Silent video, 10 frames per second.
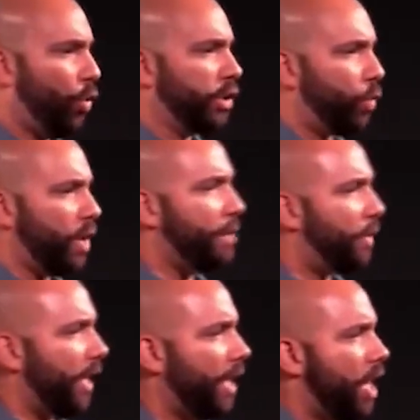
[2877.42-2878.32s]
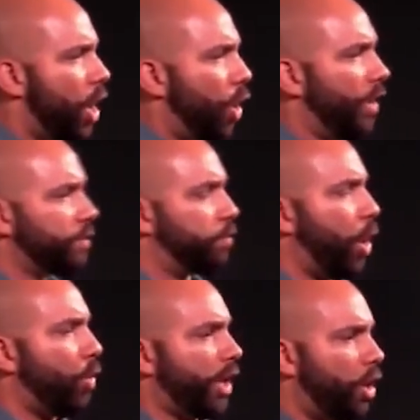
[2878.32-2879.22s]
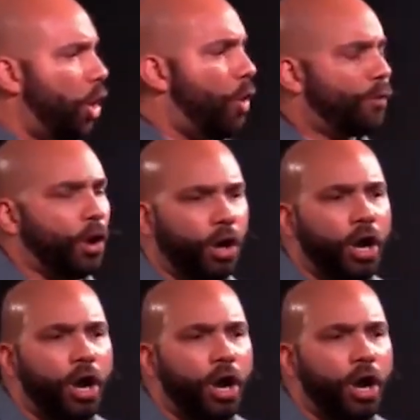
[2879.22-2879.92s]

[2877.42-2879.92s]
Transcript: who is weeping, who is broken over